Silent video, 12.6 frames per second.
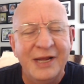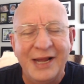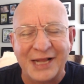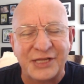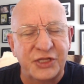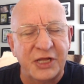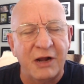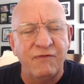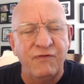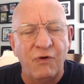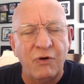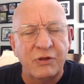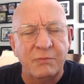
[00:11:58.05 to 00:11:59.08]
It's there
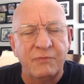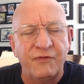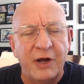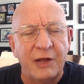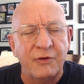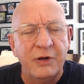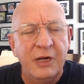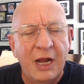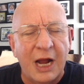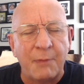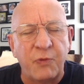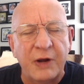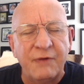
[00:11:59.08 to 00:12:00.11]
for them, Father.
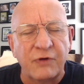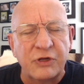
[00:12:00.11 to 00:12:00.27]
I pray for